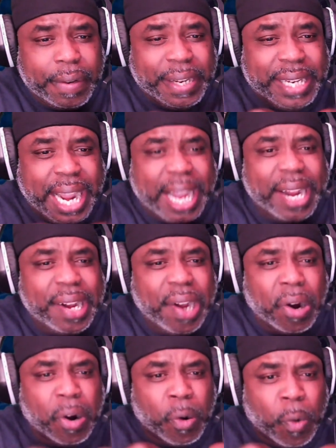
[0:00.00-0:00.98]
Getting
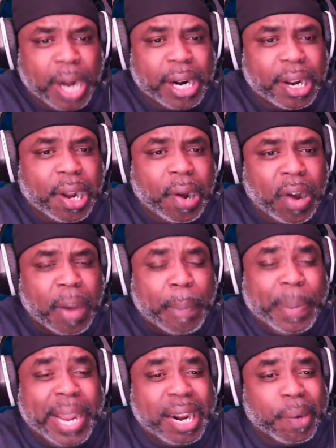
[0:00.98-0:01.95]
on one accord,
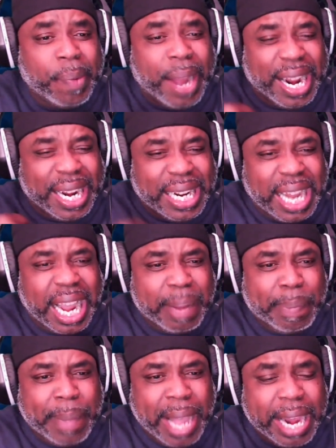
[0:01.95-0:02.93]
being around like
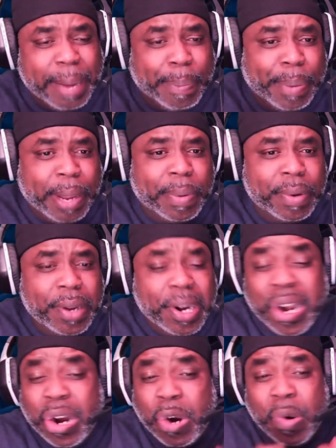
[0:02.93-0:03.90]
minded people
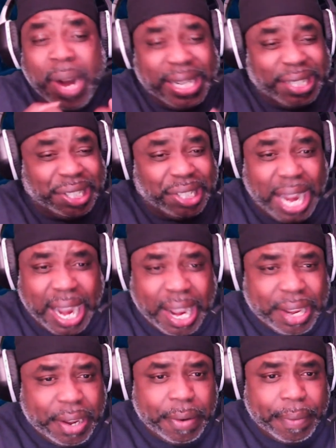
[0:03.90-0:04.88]
who understand
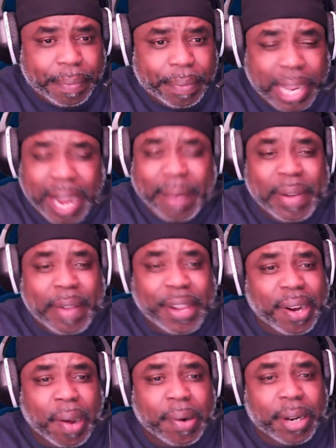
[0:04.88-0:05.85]
you. Even if you
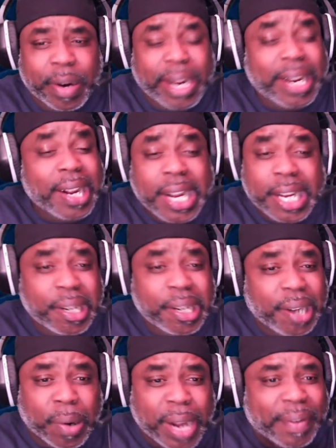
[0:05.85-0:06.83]
don't agree you,
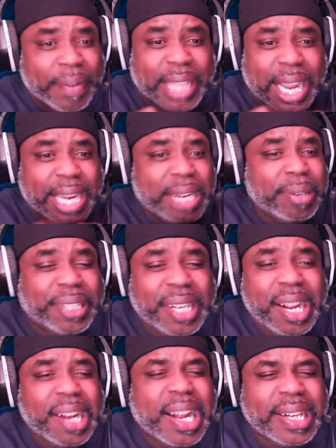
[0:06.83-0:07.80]
on everything, you
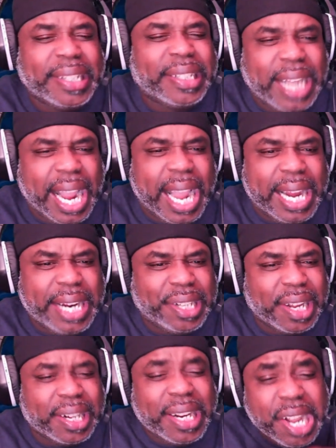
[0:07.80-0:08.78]
still understand each
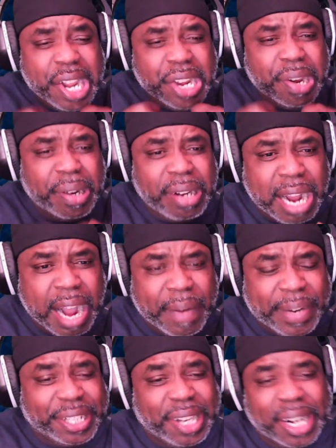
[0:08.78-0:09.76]
other. You love
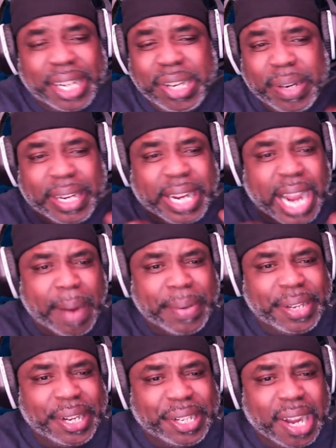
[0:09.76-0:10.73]
each other. You encourage
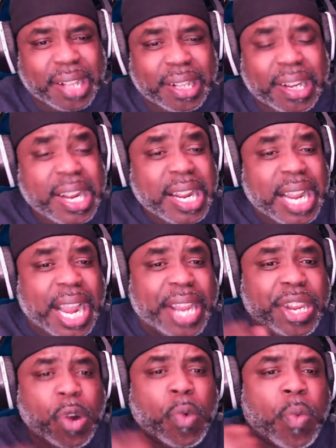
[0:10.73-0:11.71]
each other. And
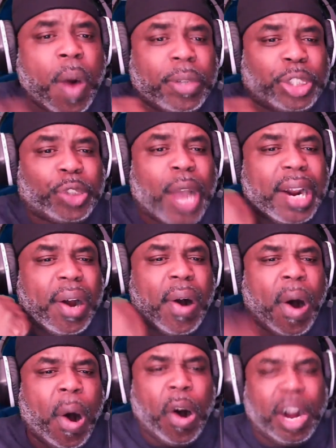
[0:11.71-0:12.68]
you won't try to
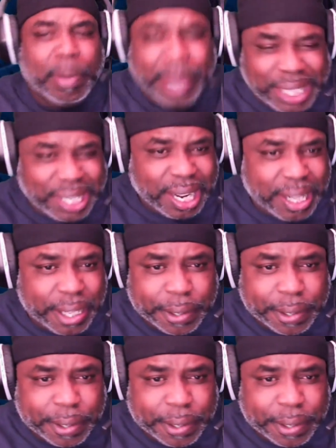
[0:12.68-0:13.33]
harm each other.